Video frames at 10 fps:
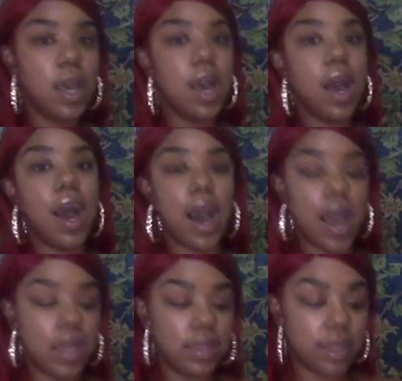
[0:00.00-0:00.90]

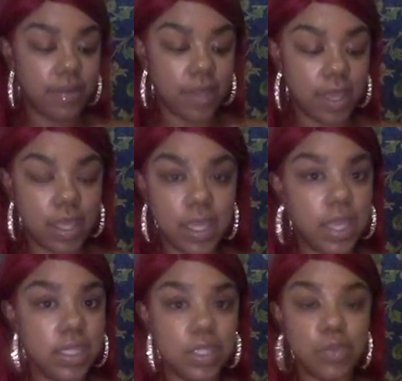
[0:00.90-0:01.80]
I love it.
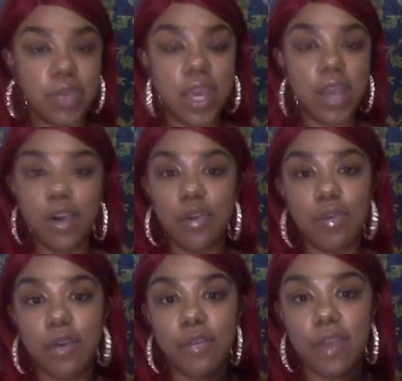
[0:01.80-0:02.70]
it. You can't go
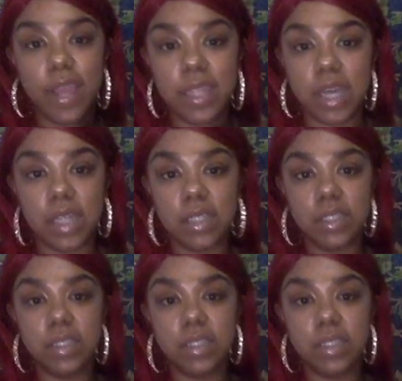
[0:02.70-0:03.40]
wrong for $8.